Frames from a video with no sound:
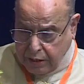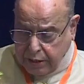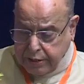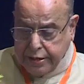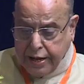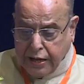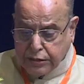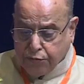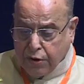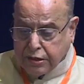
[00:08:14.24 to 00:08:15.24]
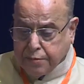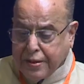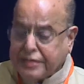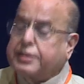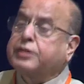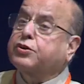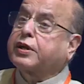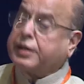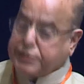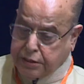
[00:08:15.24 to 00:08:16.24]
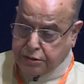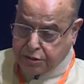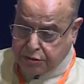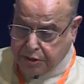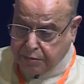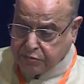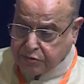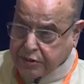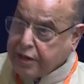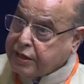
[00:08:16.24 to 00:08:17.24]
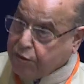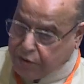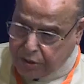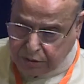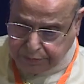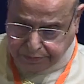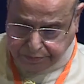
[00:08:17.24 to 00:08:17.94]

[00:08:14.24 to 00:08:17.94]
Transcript: India has one of the best education systems in the world.